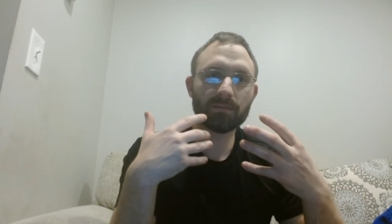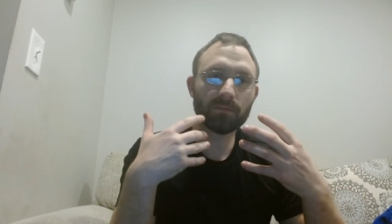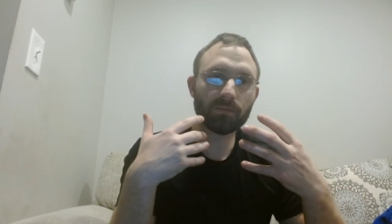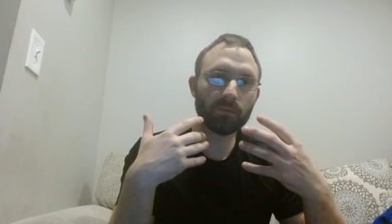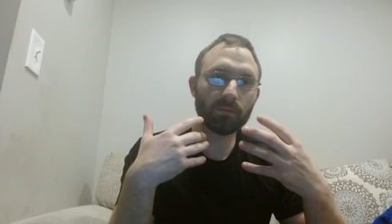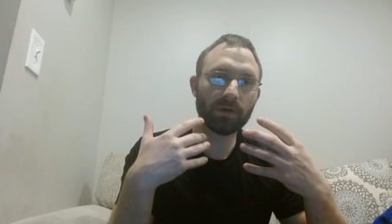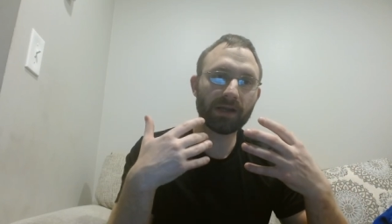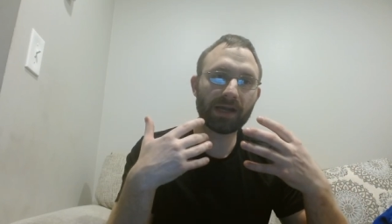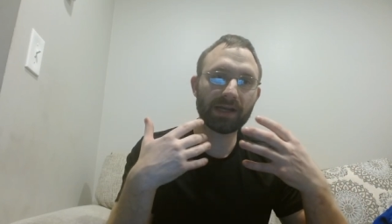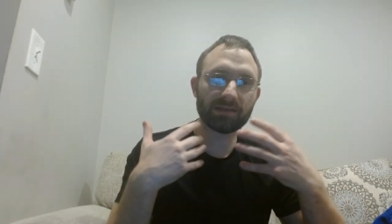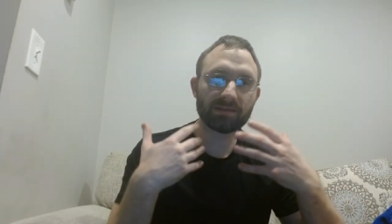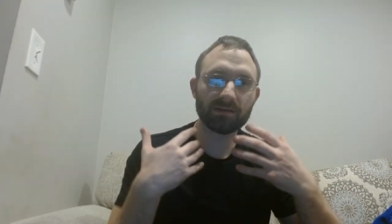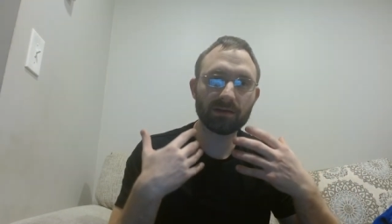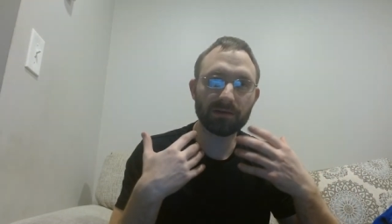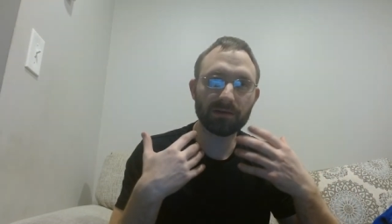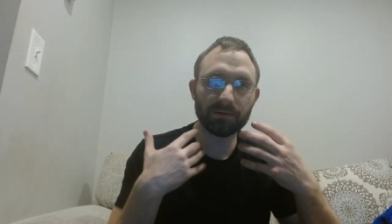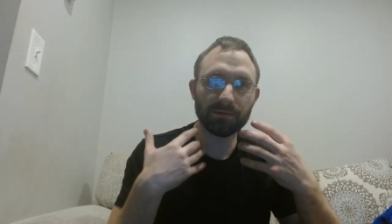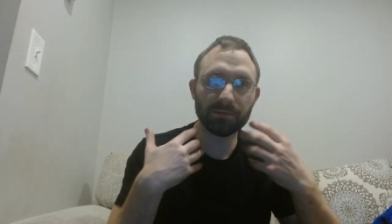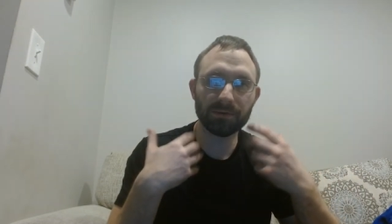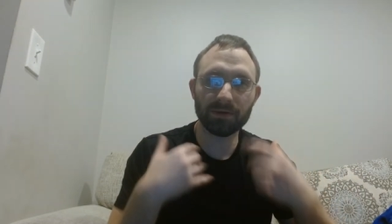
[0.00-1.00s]
when I
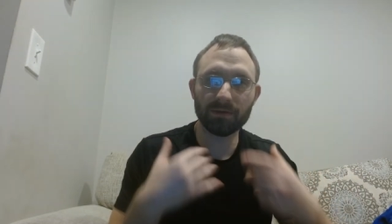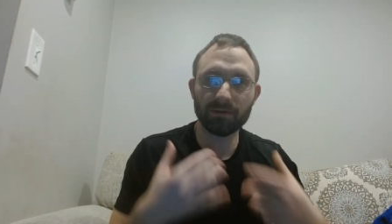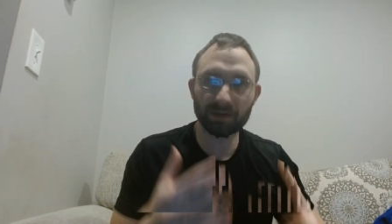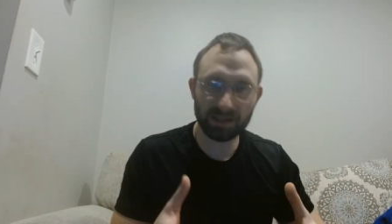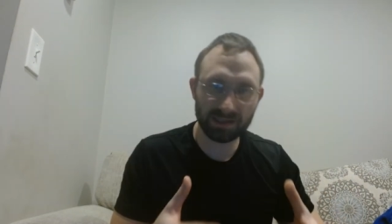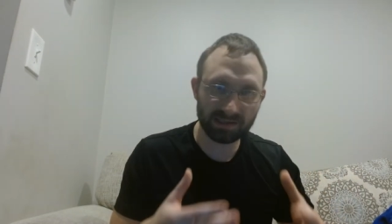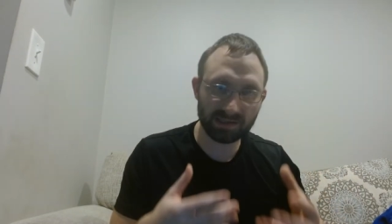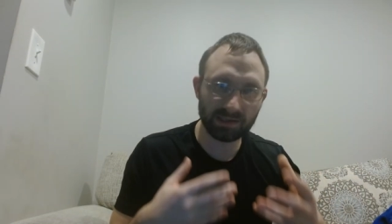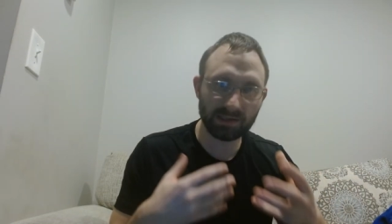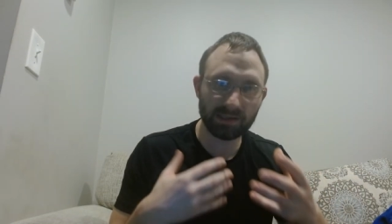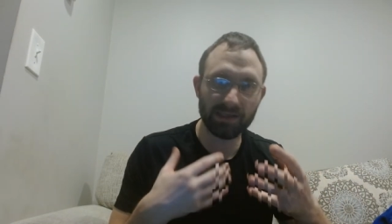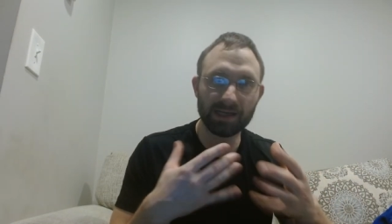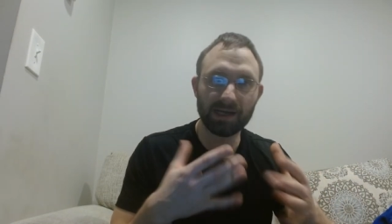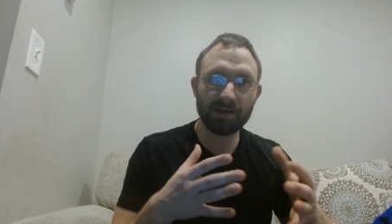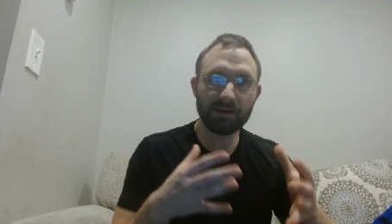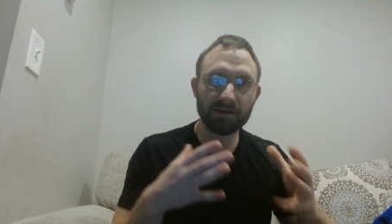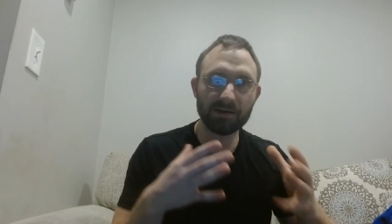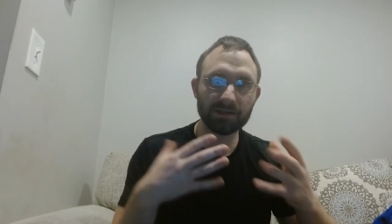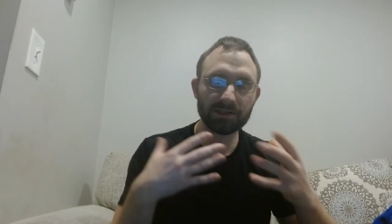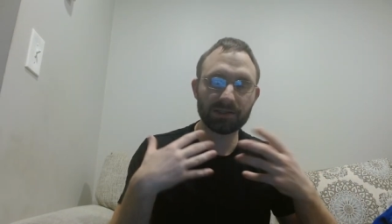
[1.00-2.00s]
started releasing the
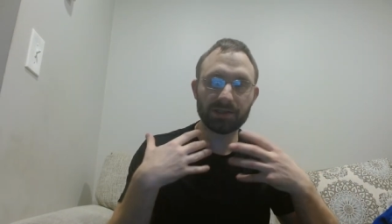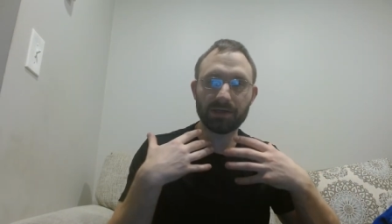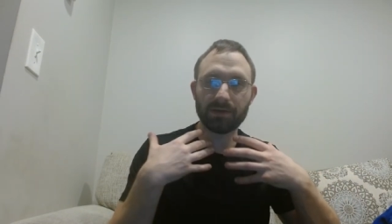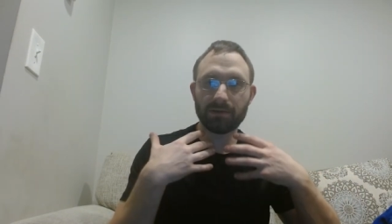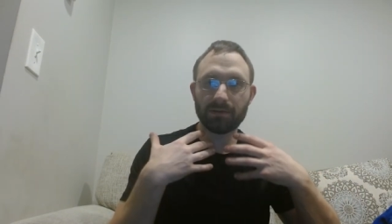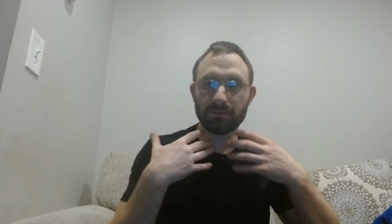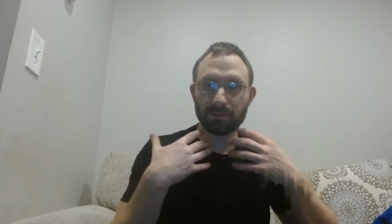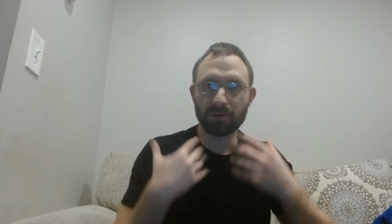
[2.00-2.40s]
energy through